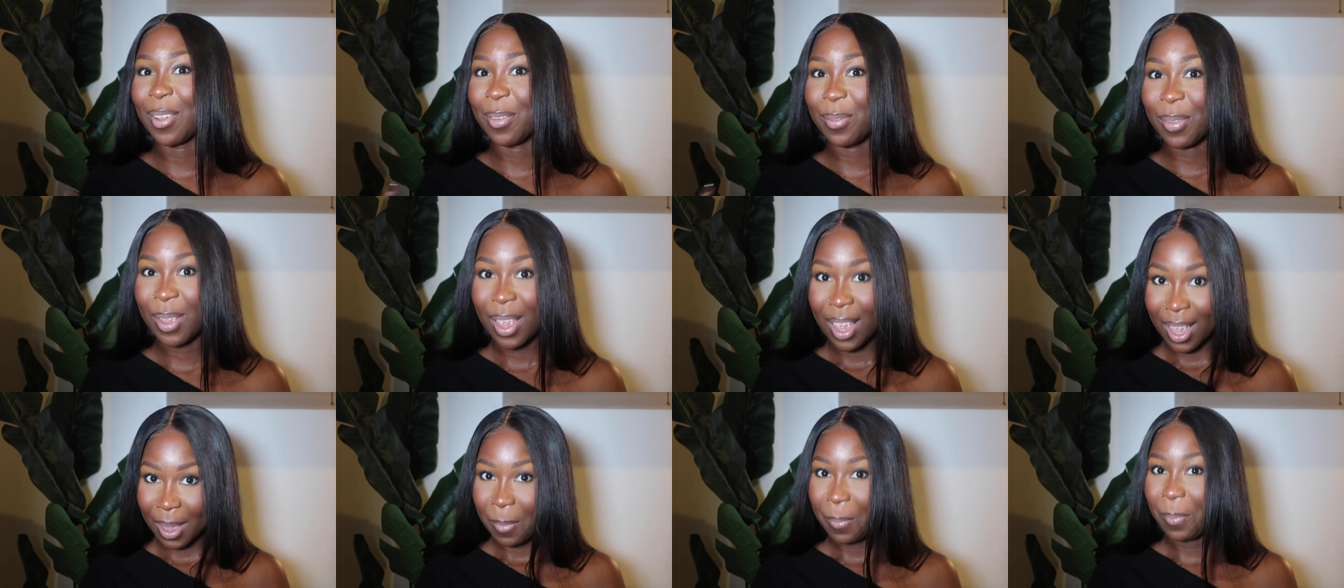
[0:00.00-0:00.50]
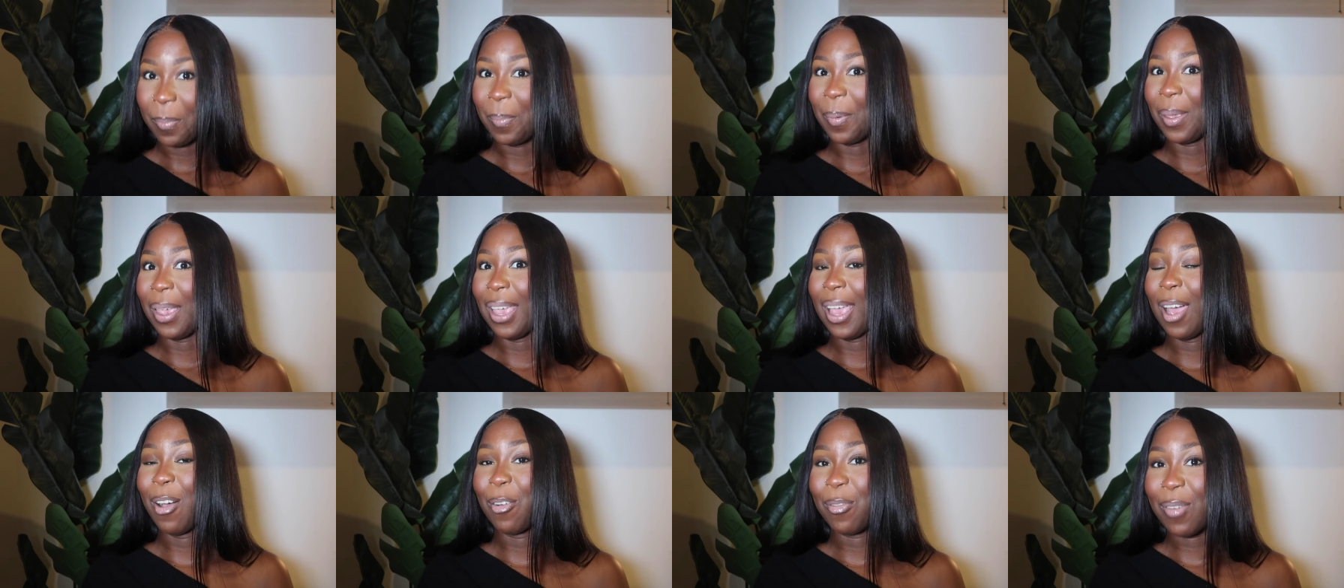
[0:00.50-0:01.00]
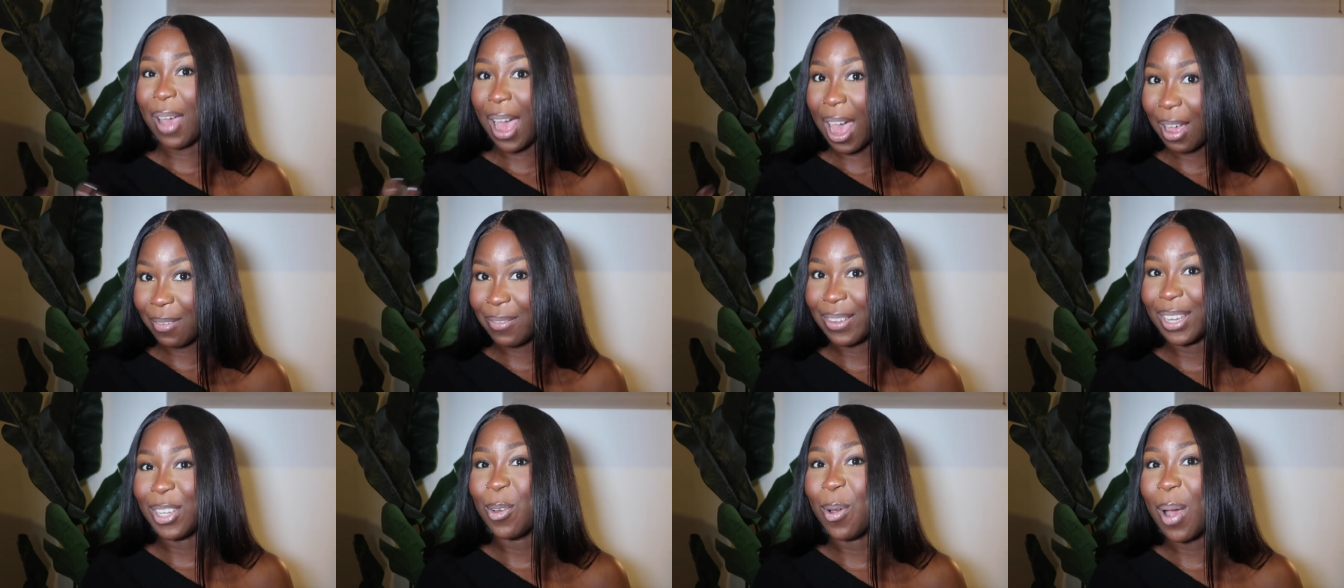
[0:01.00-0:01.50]
of
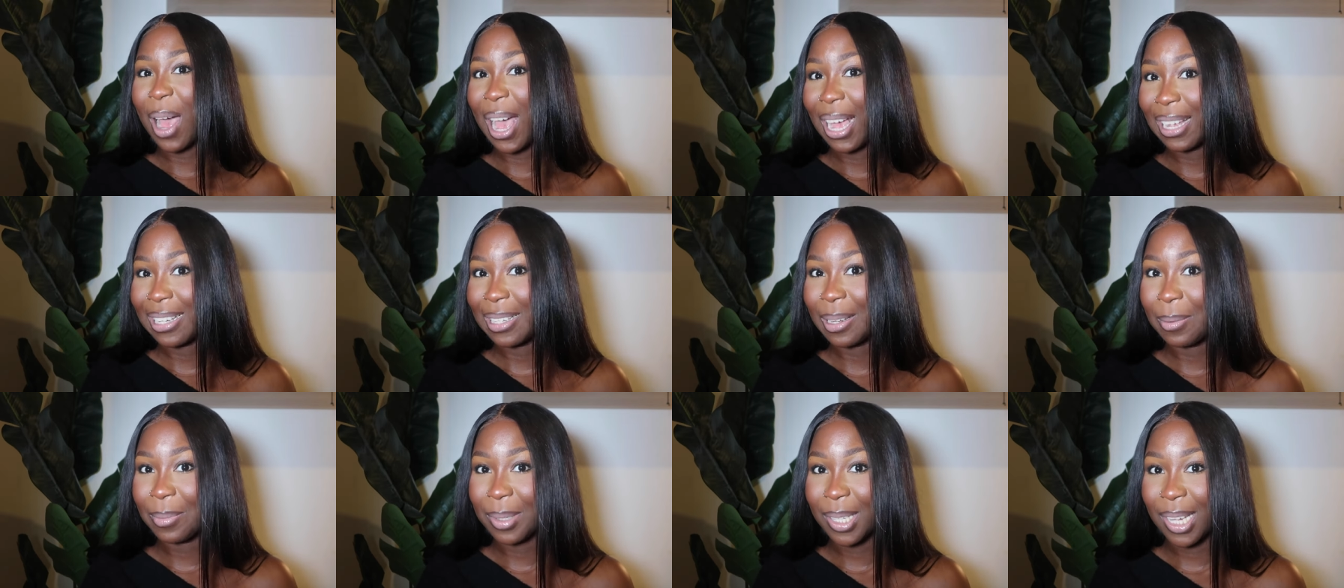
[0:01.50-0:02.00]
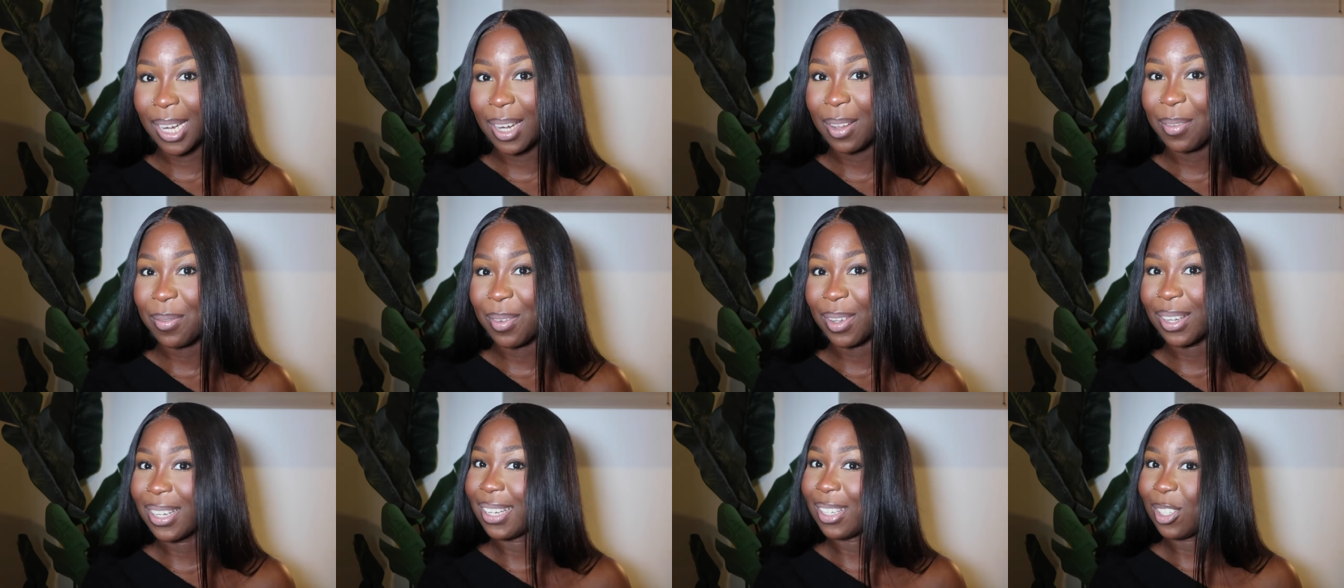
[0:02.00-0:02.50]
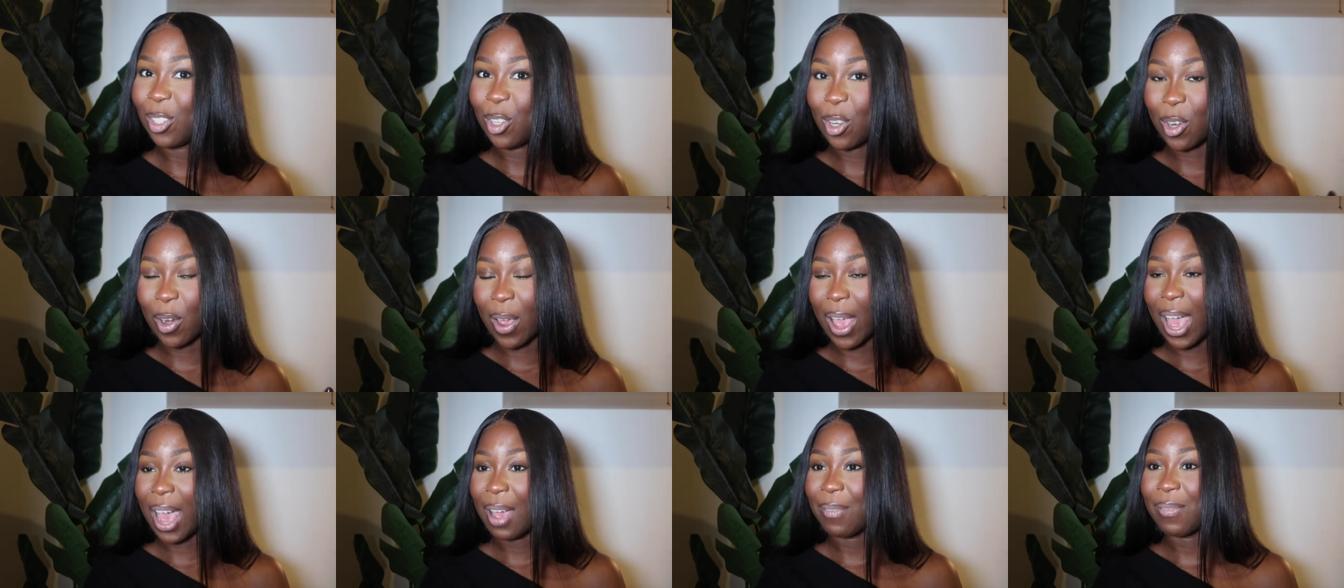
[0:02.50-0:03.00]
having your items delivered, and, you
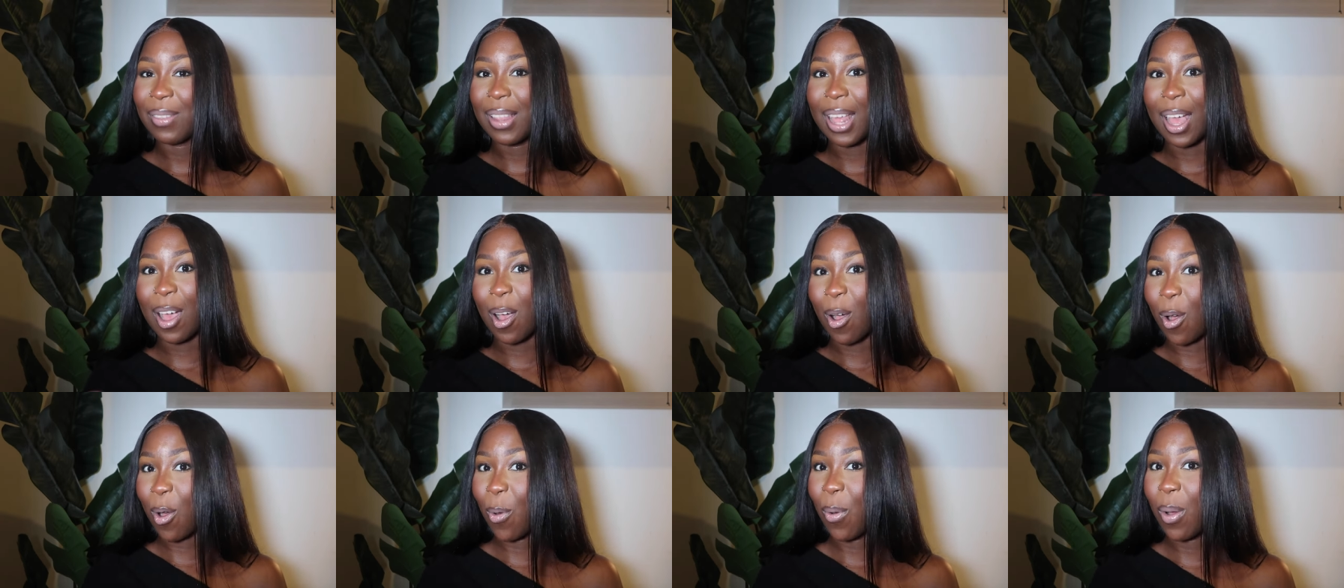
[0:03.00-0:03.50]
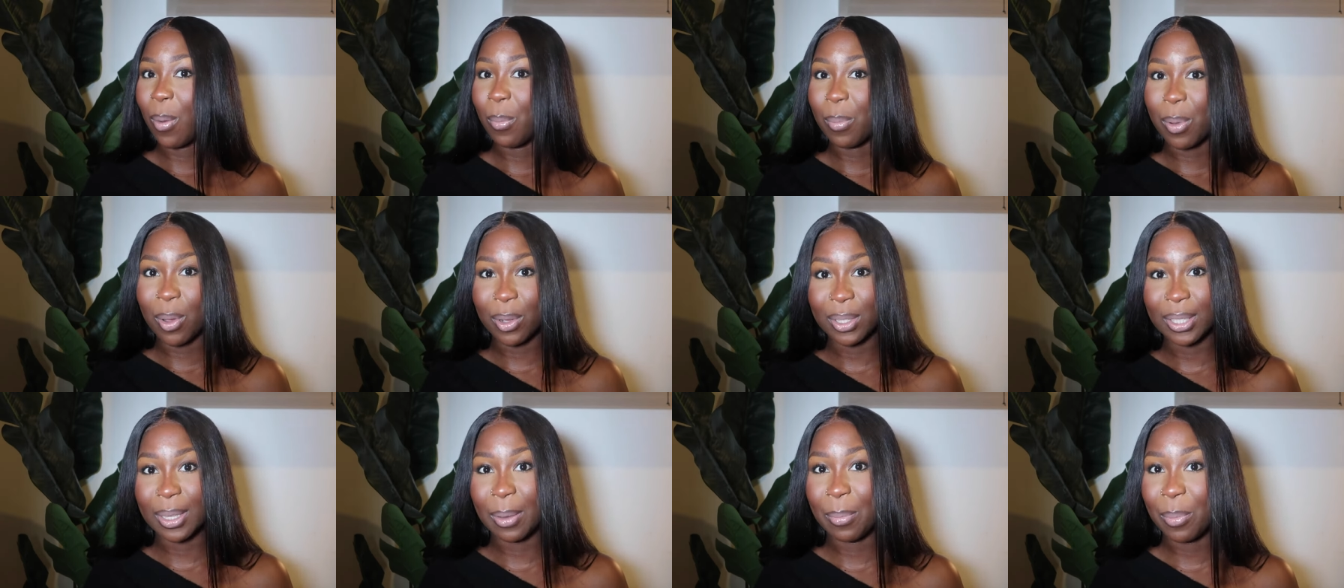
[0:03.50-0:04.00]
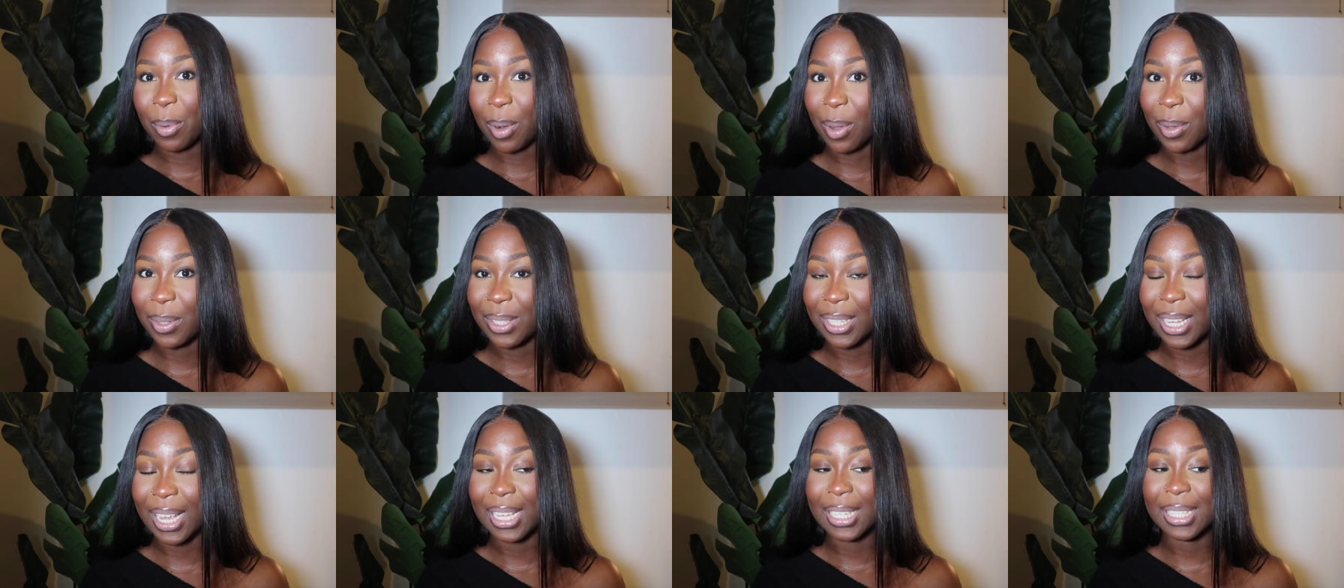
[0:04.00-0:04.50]
know, having that whole unboxing
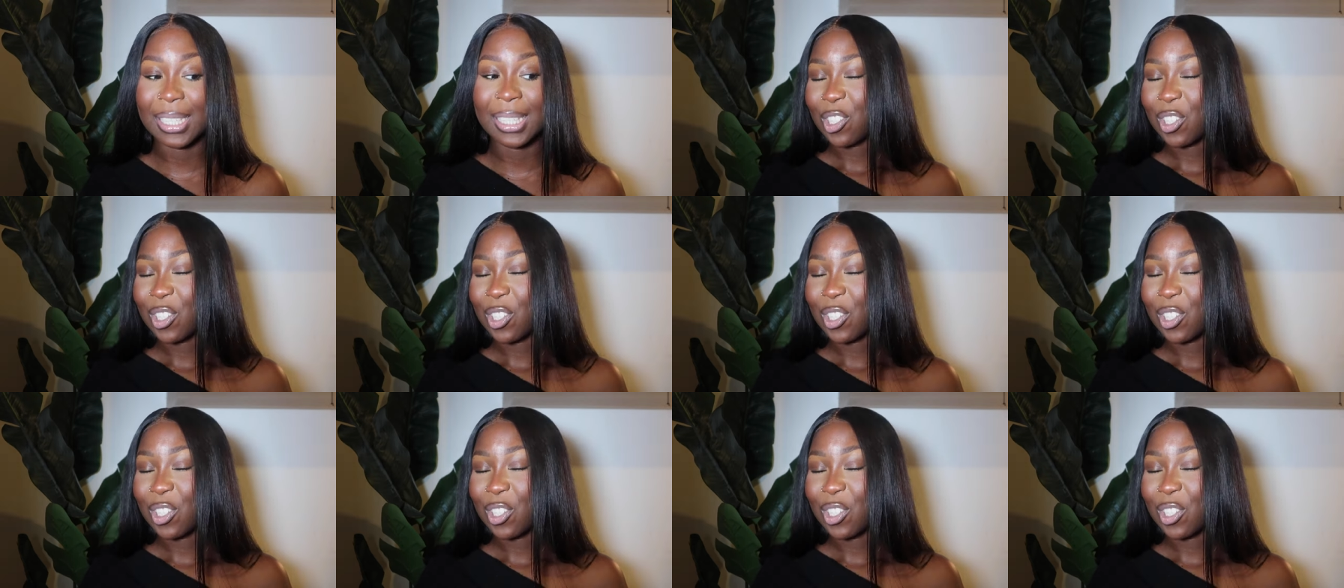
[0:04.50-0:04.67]
process.